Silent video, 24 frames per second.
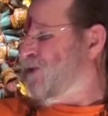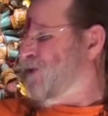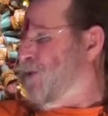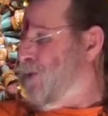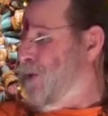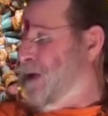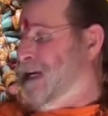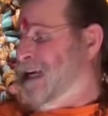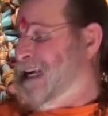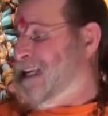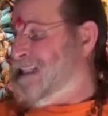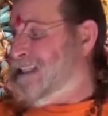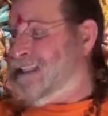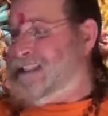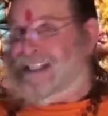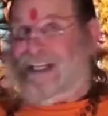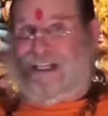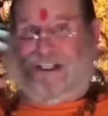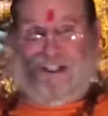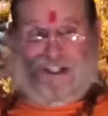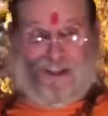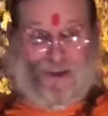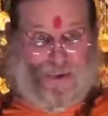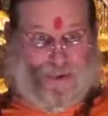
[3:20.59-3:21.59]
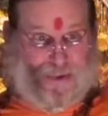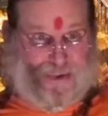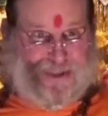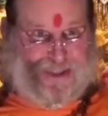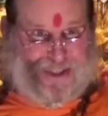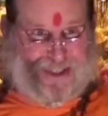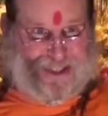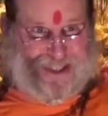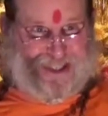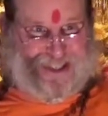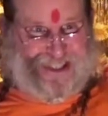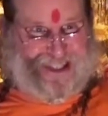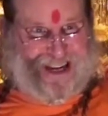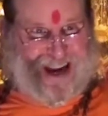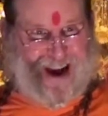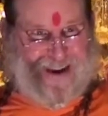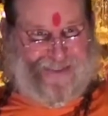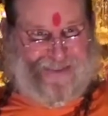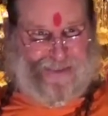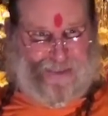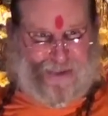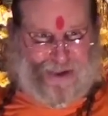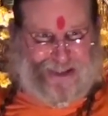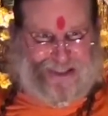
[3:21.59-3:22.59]
to an institution
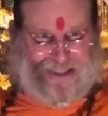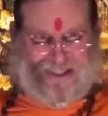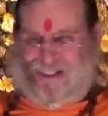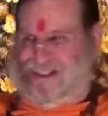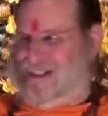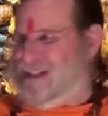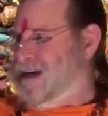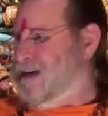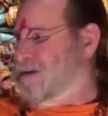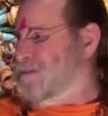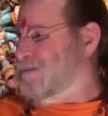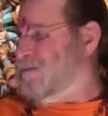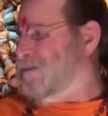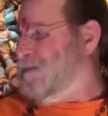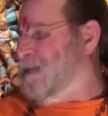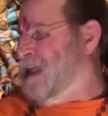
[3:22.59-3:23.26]
of wisdom.